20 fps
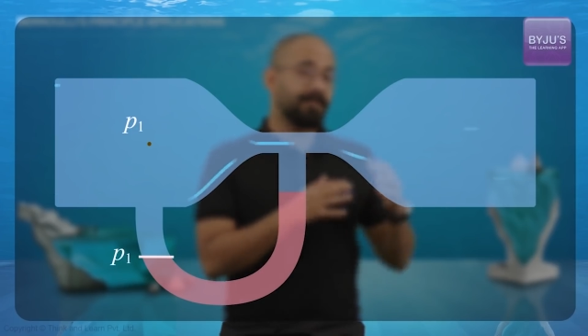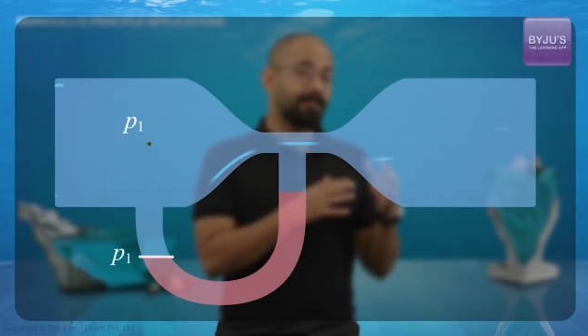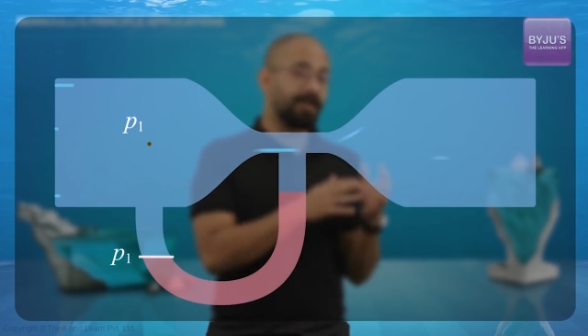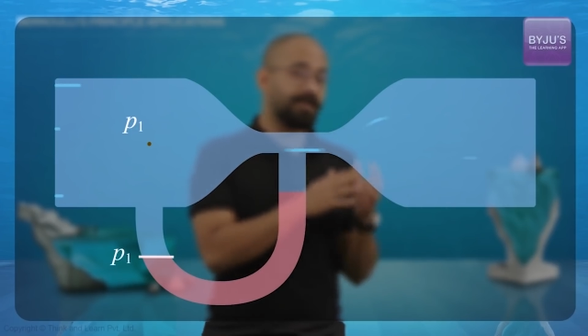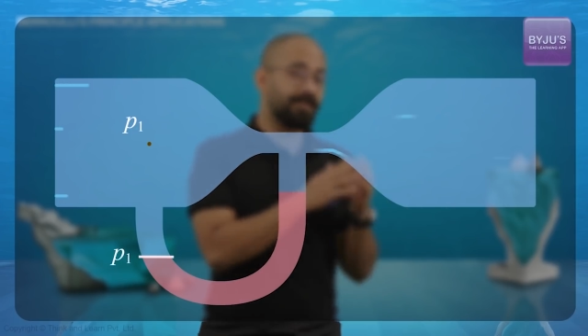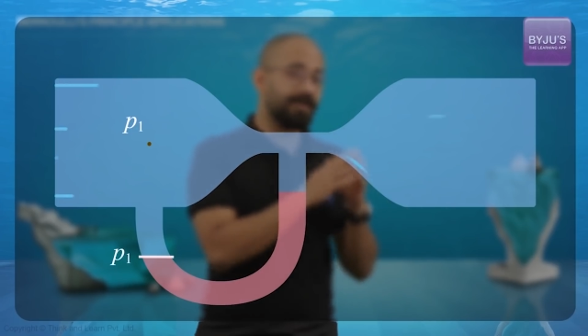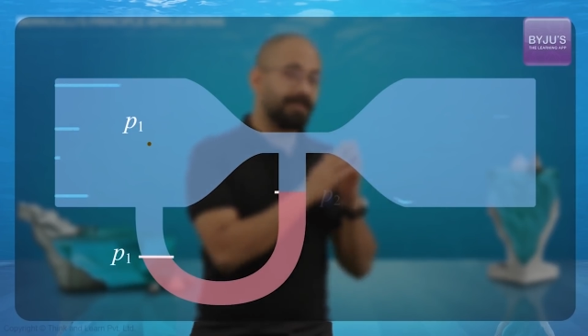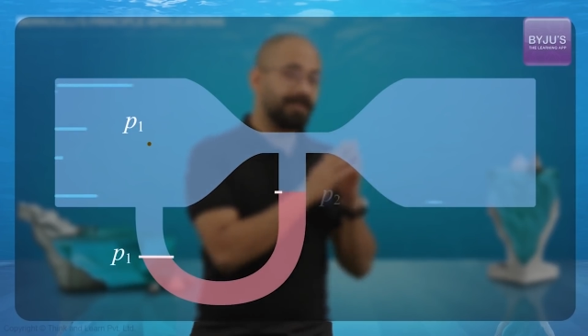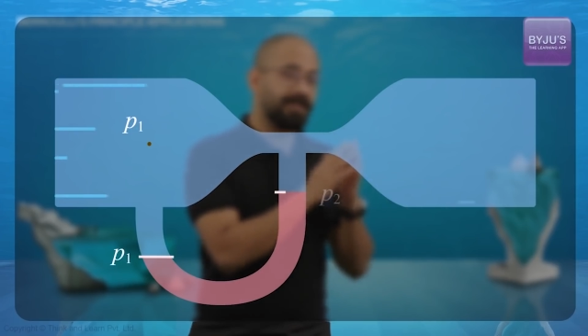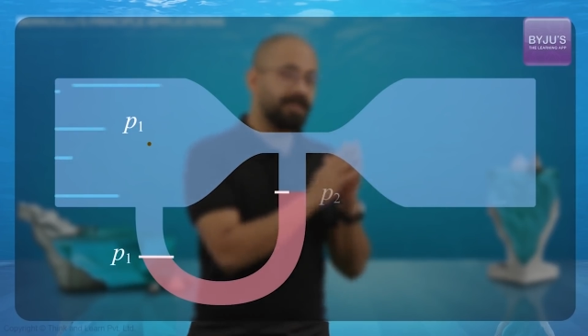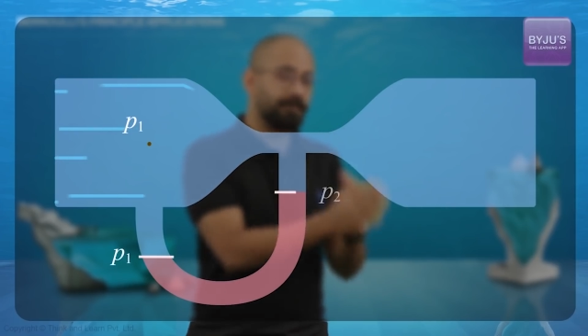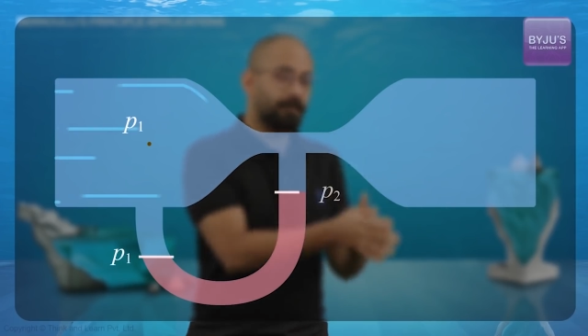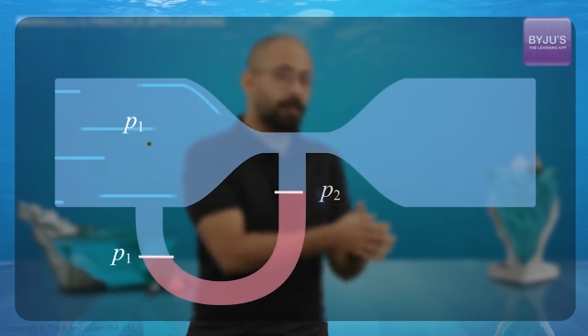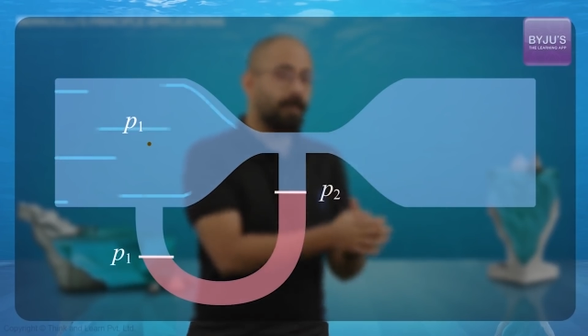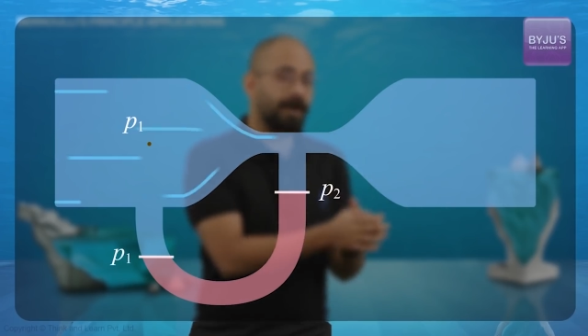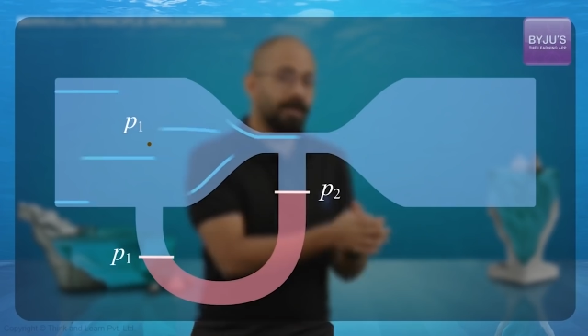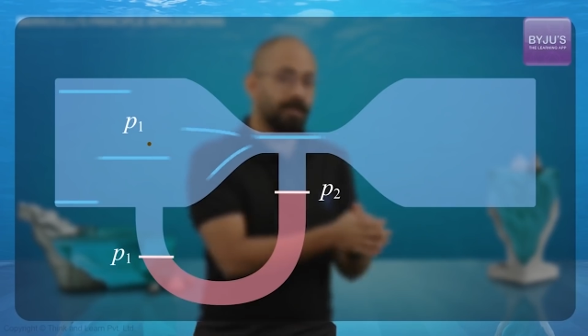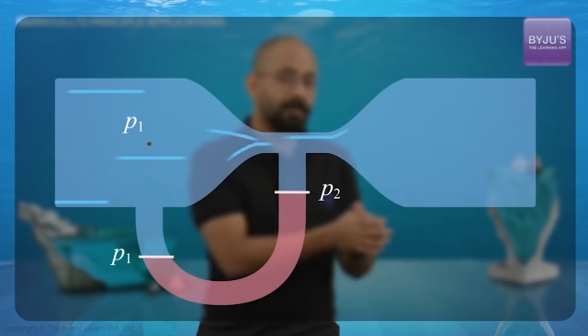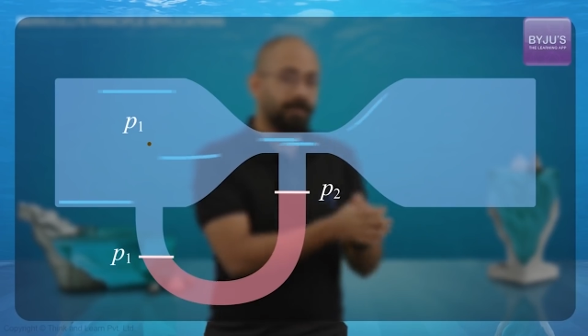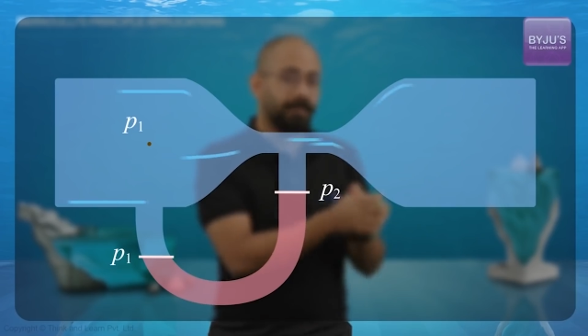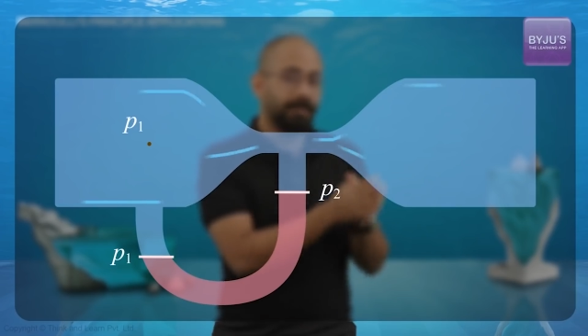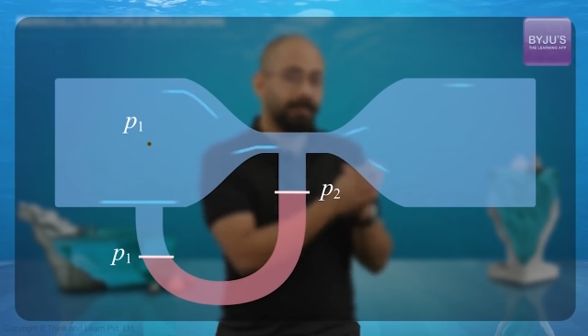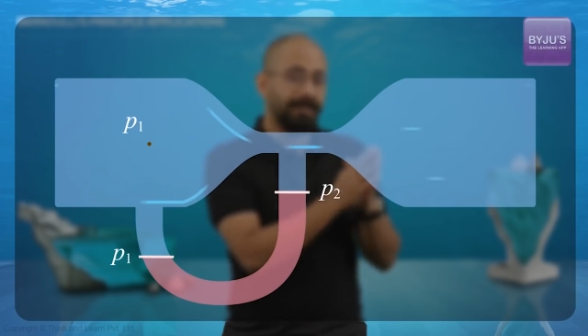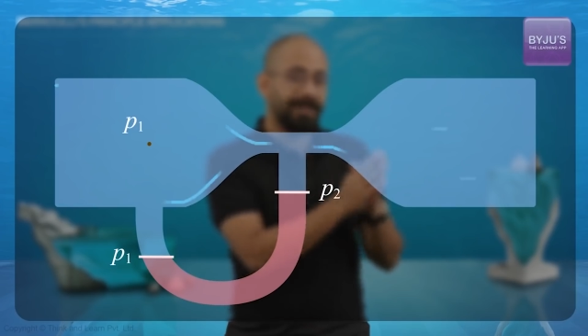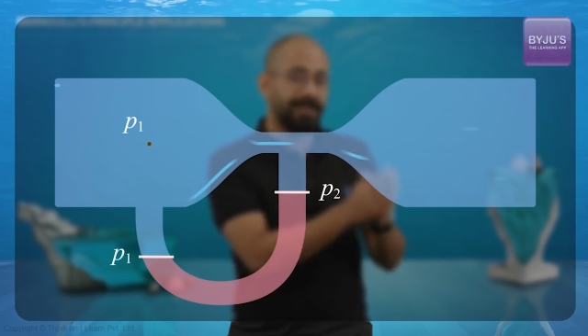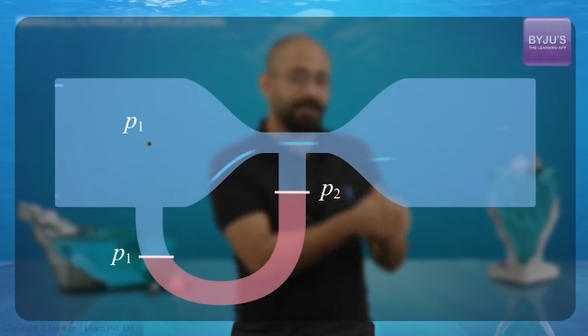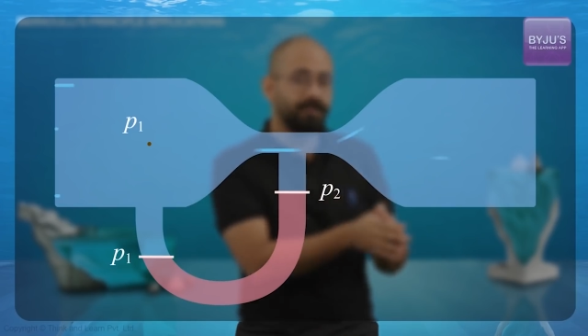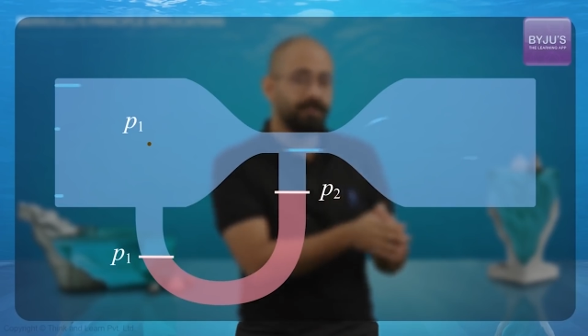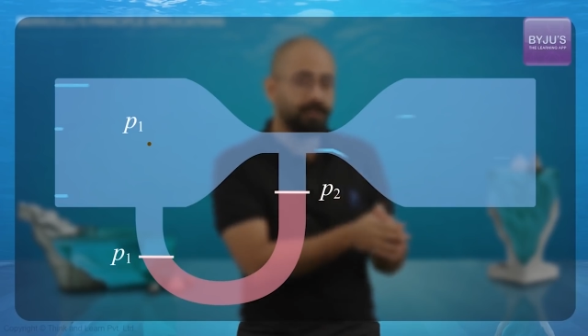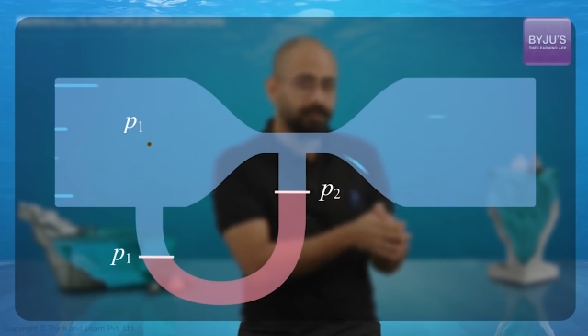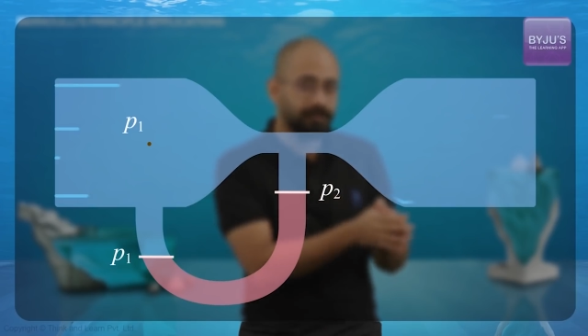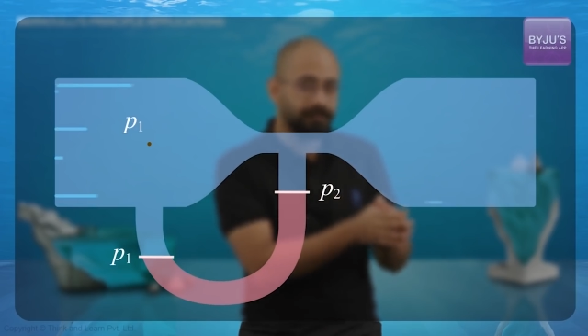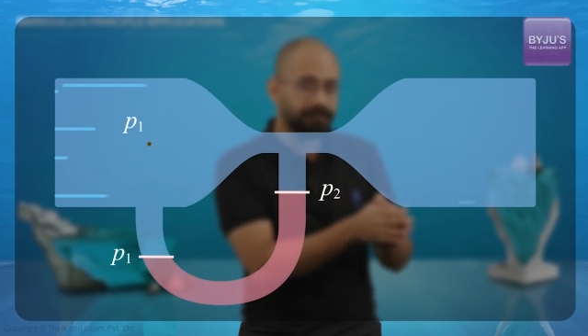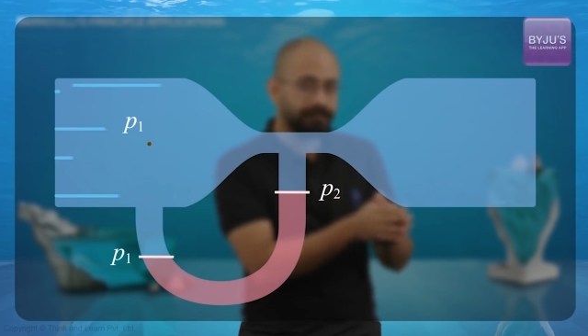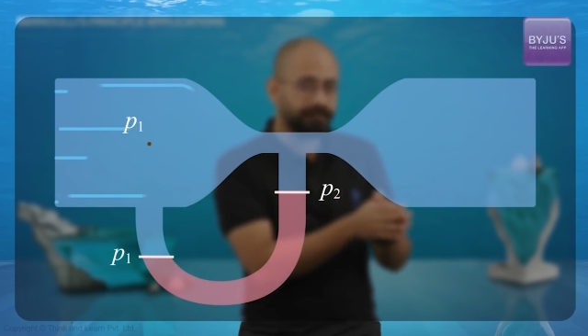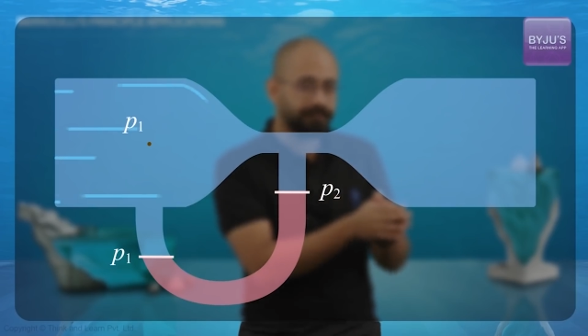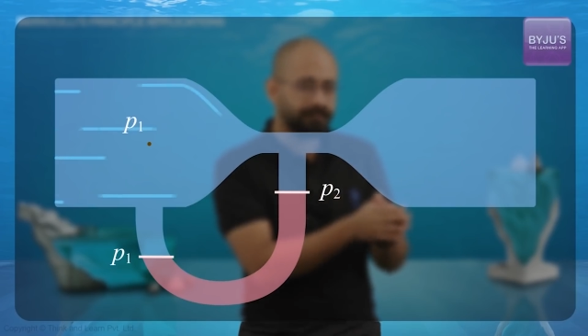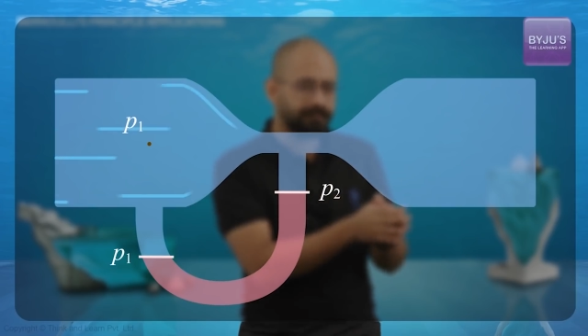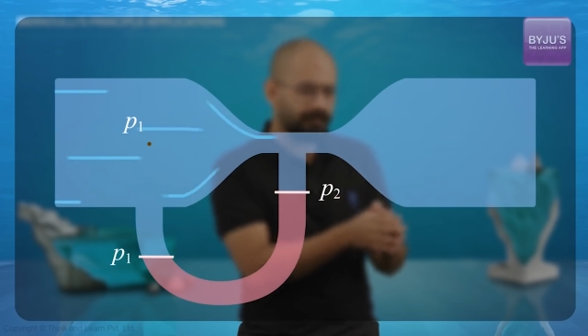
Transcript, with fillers: the pressure at this point will be P two,